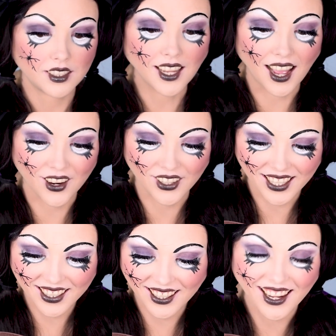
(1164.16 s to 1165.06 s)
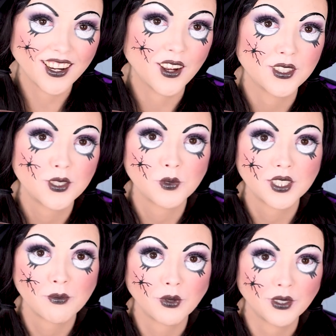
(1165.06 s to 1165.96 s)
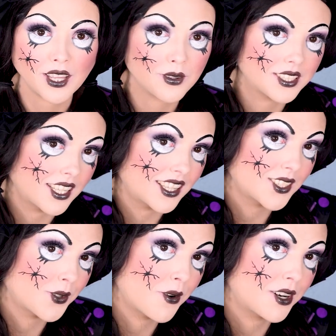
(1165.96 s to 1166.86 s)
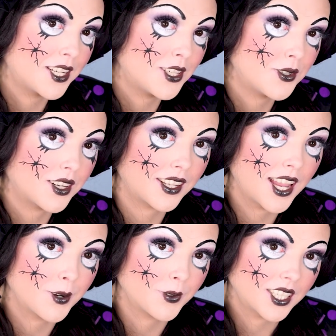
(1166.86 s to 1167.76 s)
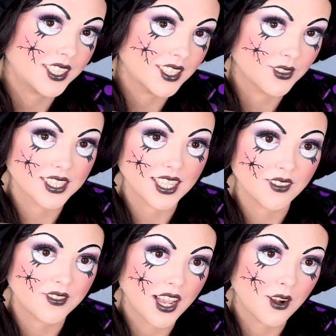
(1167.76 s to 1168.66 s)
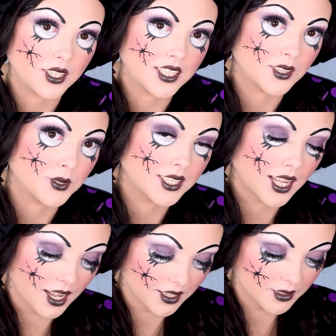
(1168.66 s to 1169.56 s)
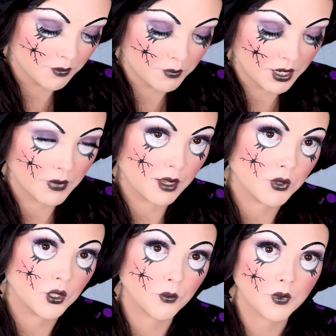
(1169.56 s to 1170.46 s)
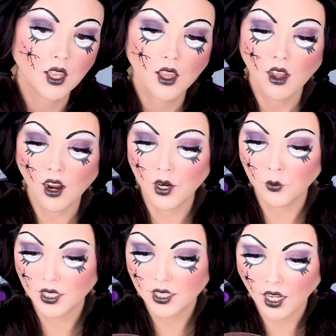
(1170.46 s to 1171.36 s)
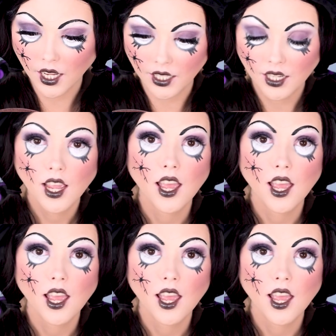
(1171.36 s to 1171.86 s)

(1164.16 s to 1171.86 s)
Yeah, right? I know, super simple. That was like, that's why I wanted to do it on camera because I was like, how easy was that? Bing, bing, boom. All right, we're done.